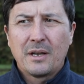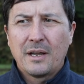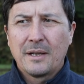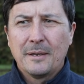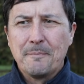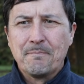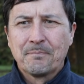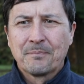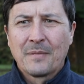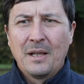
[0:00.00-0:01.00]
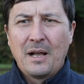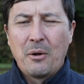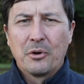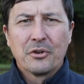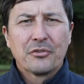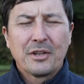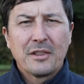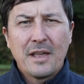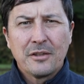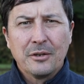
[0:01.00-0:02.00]
and I, um, I wanted to say
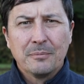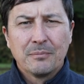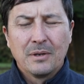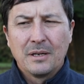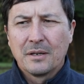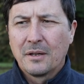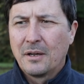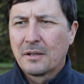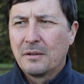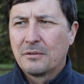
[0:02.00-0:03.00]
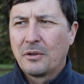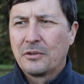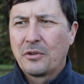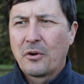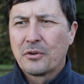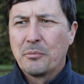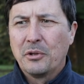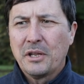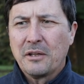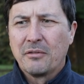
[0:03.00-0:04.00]
thank you. Uh, it's hard to
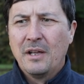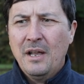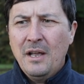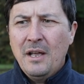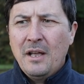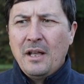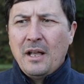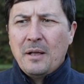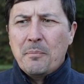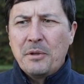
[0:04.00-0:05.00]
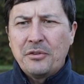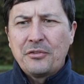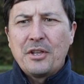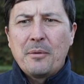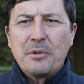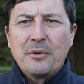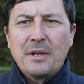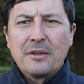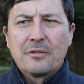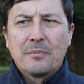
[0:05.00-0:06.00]
believe. Mrs. W
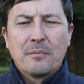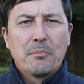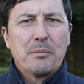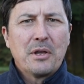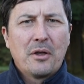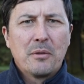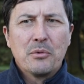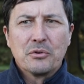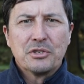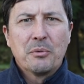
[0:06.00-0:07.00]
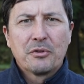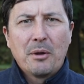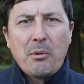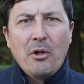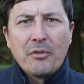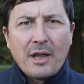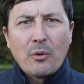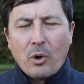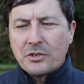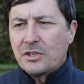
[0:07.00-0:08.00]
is beyond the moon. She was up all
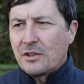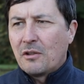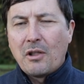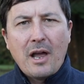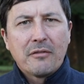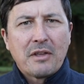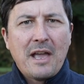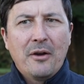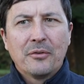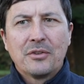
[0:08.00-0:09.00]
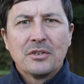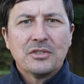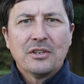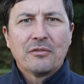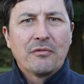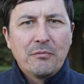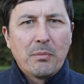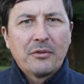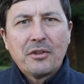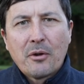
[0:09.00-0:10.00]
night watching the live count, and she's
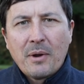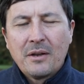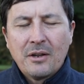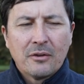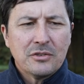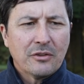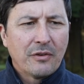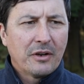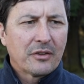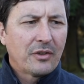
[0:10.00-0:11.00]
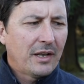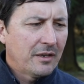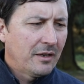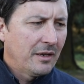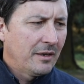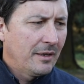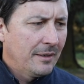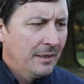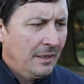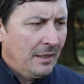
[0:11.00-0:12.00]
buzzing around here, and she's very excited, and uh,